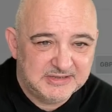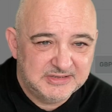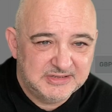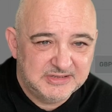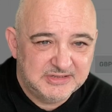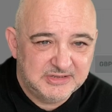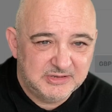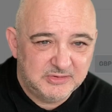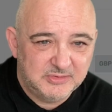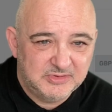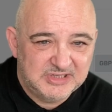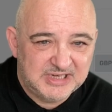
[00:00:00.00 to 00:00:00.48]

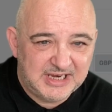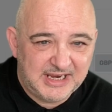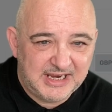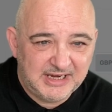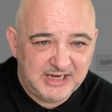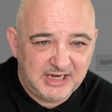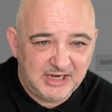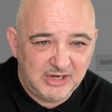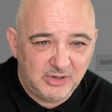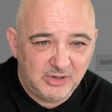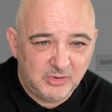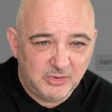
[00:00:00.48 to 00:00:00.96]
So
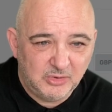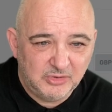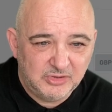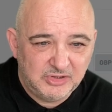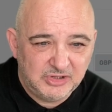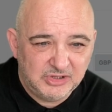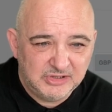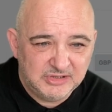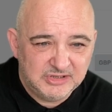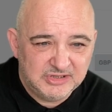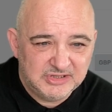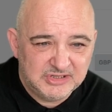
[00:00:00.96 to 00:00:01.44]
target
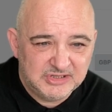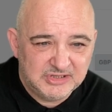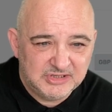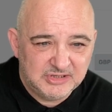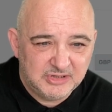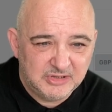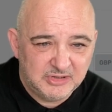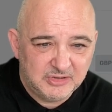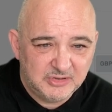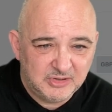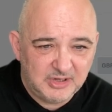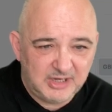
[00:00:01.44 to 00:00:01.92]

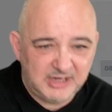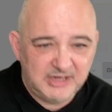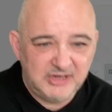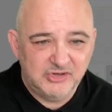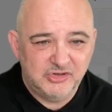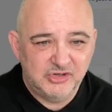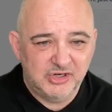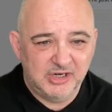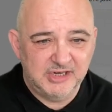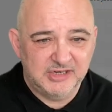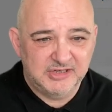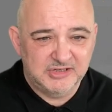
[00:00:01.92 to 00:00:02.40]
audience,
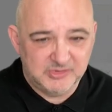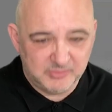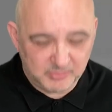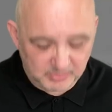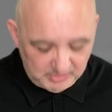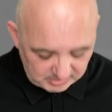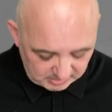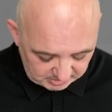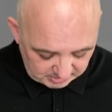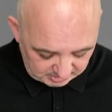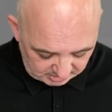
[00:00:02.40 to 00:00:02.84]
interests, we're going